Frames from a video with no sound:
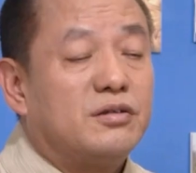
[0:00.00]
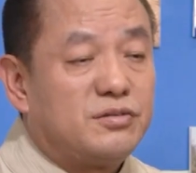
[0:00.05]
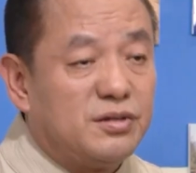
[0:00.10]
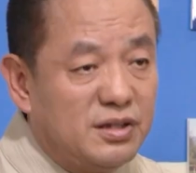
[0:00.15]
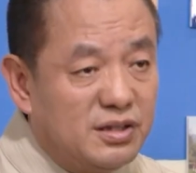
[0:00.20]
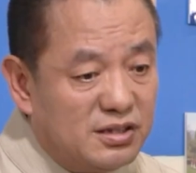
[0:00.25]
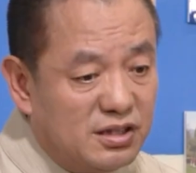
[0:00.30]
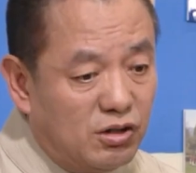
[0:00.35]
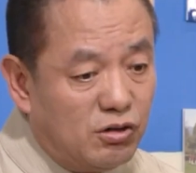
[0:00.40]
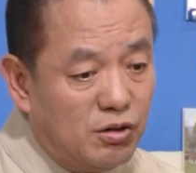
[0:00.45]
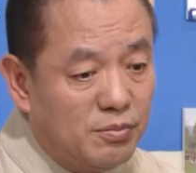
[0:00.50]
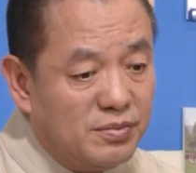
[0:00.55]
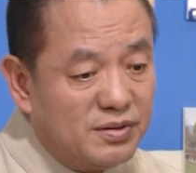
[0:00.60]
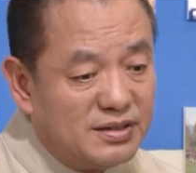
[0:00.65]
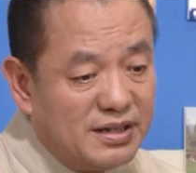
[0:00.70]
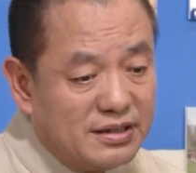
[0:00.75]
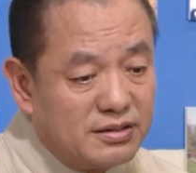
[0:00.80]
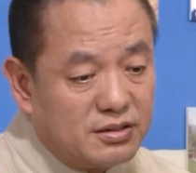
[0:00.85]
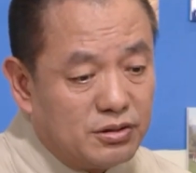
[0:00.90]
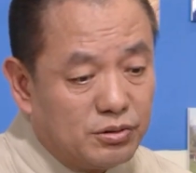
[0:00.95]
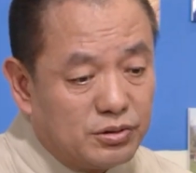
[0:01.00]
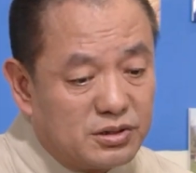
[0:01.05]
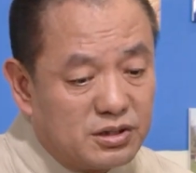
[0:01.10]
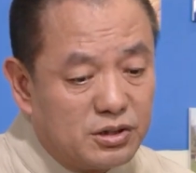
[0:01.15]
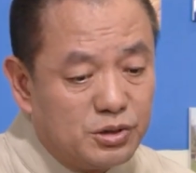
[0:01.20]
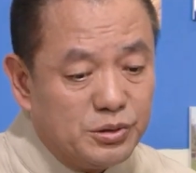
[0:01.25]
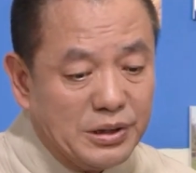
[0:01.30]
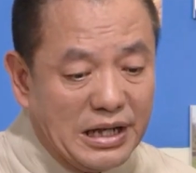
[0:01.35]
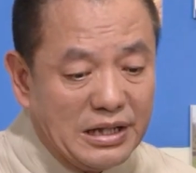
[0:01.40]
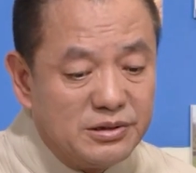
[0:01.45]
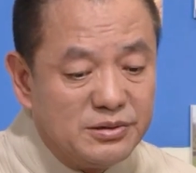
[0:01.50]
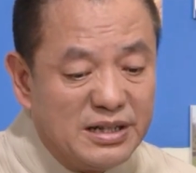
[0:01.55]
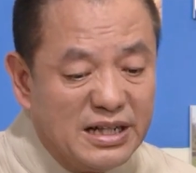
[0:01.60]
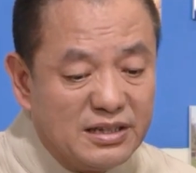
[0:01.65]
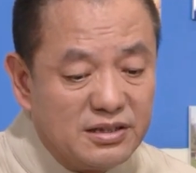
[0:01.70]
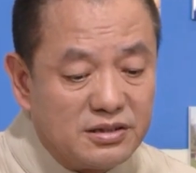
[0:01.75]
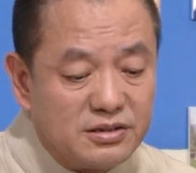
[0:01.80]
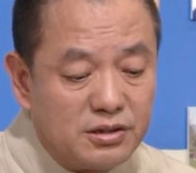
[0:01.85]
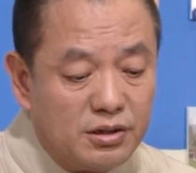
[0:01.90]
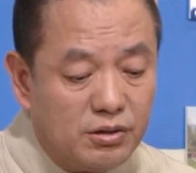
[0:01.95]
Our Energy Bagua is
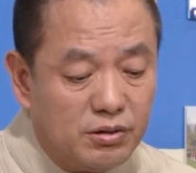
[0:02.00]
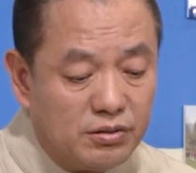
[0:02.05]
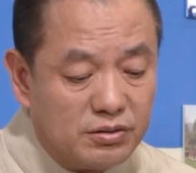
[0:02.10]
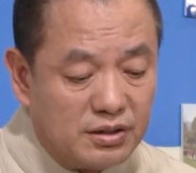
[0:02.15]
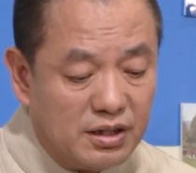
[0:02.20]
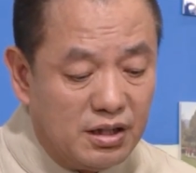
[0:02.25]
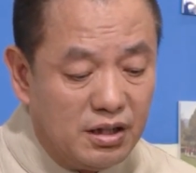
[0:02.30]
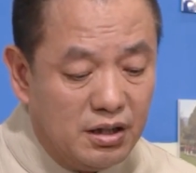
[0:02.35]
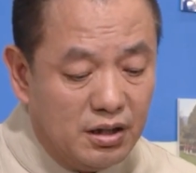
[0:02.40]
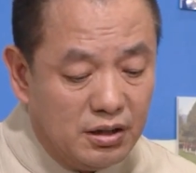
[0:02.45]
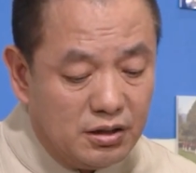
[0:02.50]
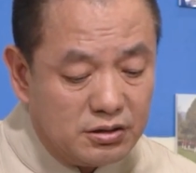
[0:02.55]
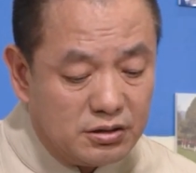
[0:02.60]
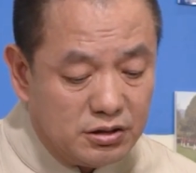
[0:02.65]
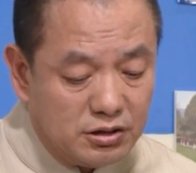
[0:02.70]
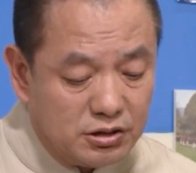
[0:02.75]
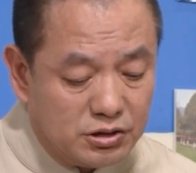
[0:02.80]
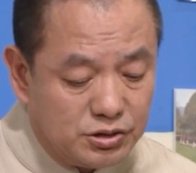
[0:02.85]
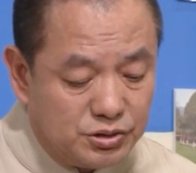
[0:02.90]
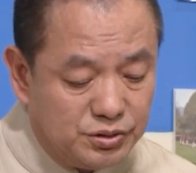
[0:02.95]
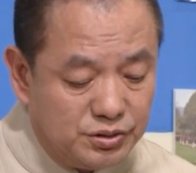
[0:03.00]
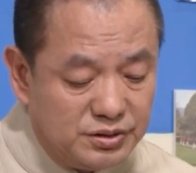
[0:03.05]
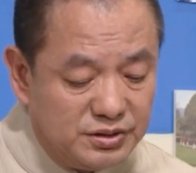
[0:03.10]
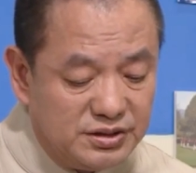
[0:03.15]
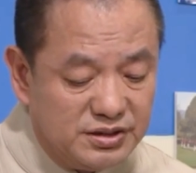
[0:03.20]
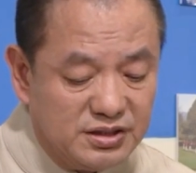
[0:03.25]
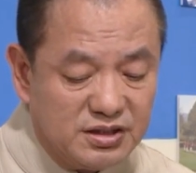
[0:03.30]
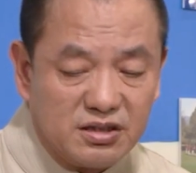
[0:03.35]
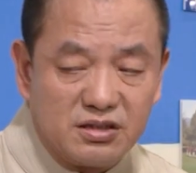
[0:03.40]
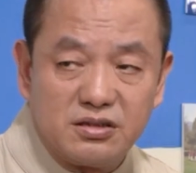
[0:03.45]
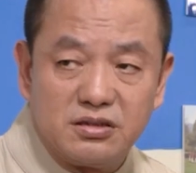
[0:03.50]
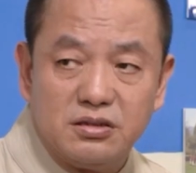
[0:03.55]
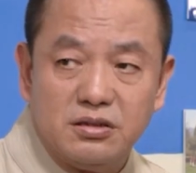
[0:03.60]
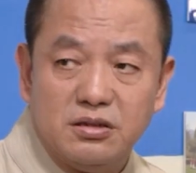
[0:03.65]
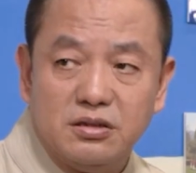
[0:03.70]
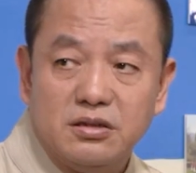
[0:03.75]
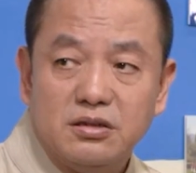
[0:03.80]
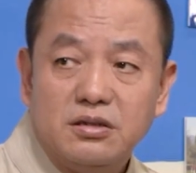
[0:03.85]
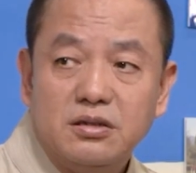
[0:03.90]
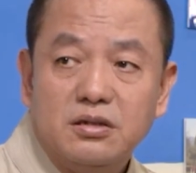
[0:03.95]
inspired by the orbital movement of the
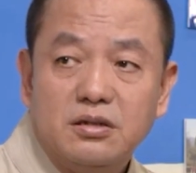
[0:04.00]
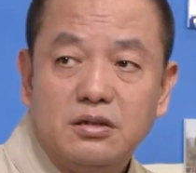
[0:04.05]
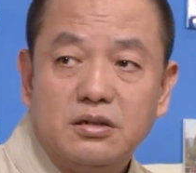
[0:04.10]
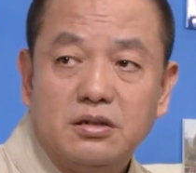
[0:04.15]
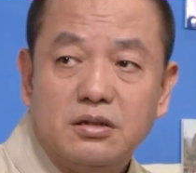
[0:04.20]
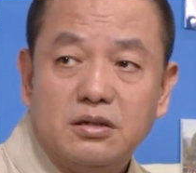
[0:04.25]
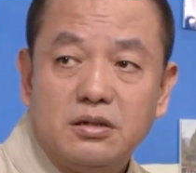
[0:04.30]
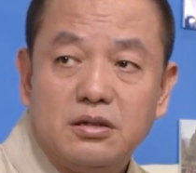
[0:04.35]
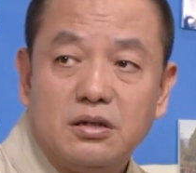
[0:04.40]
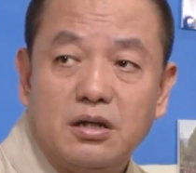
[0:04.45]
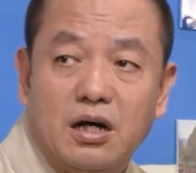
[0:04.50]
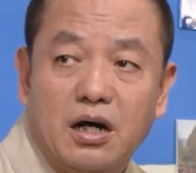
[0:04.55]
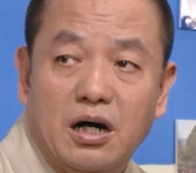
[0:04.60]
planets.